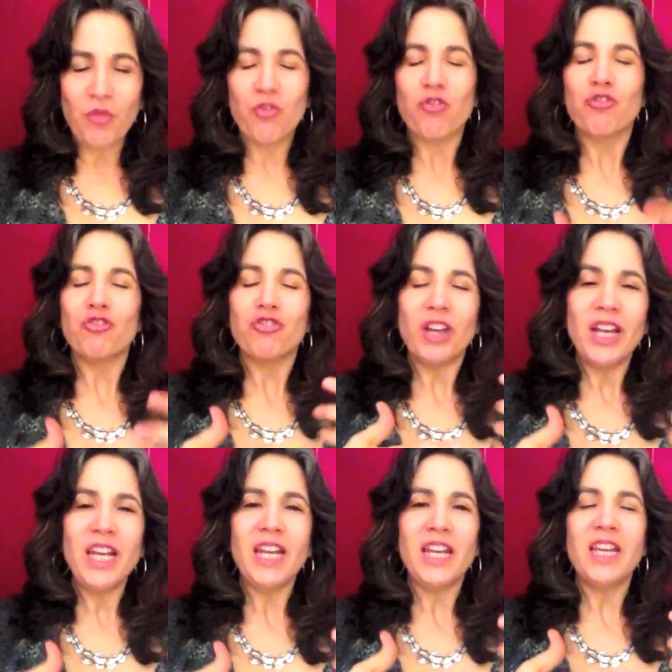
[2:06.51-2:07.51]

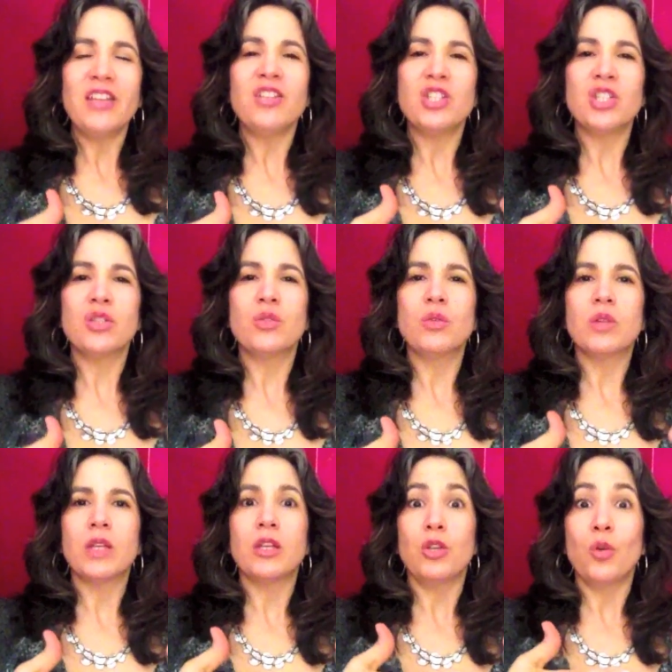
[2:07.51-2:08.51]
right
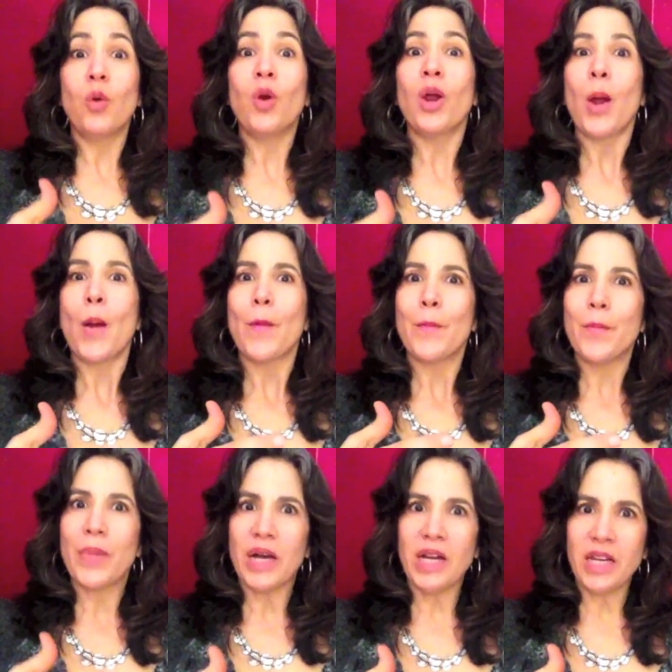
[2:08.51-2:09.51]
into your
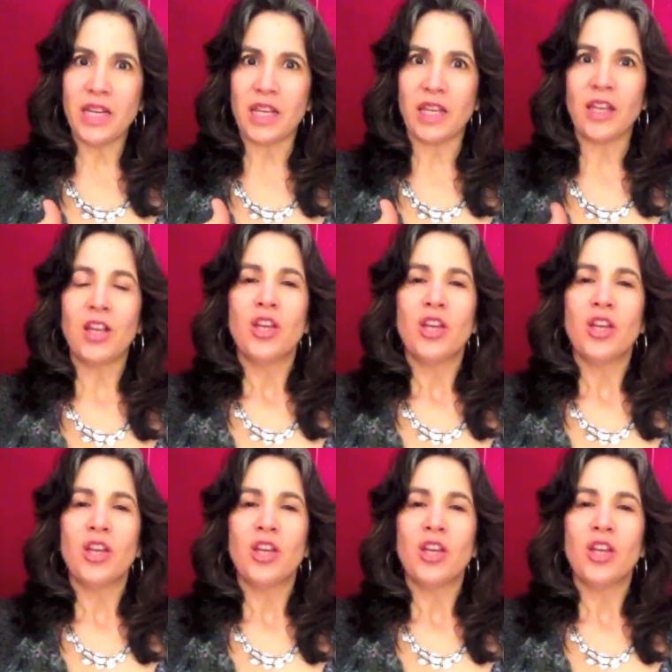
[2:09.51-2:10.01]
body.